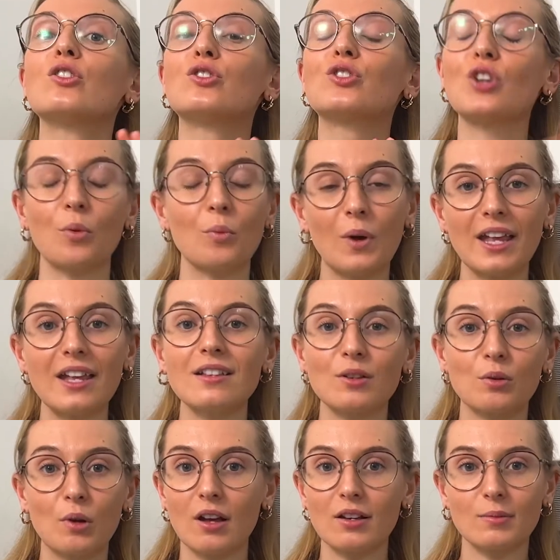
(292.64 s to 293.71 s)
Don't wait
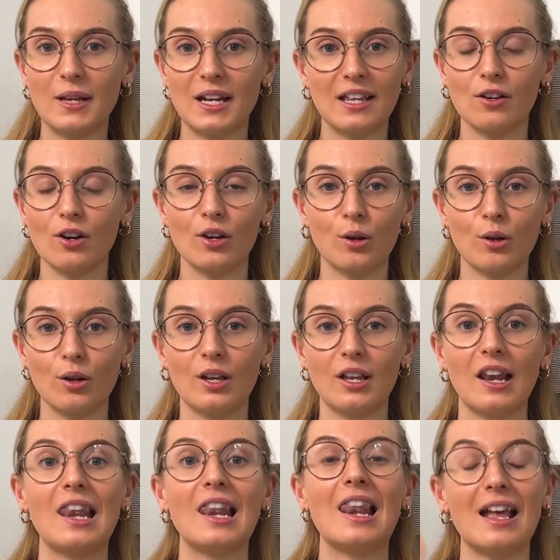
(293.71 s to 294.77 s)
until last minute though.
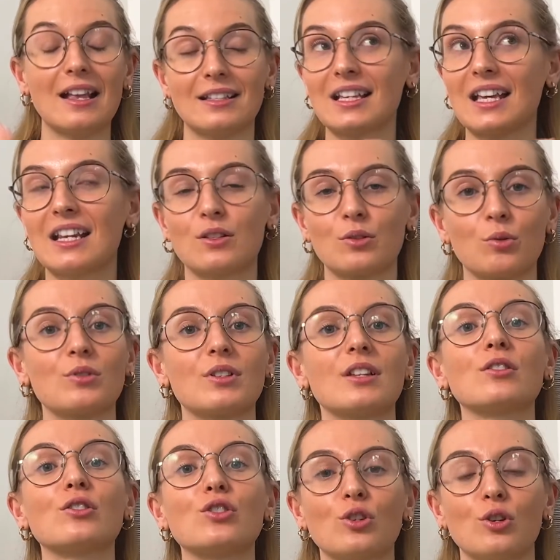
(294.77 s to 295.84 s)
Let's get it sorted
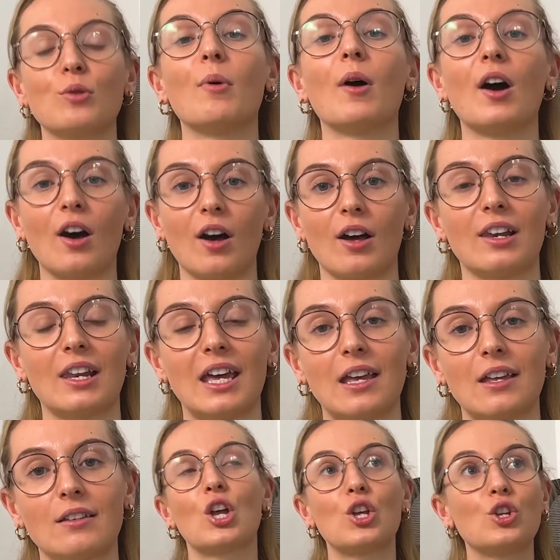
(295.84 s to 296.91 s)
super early.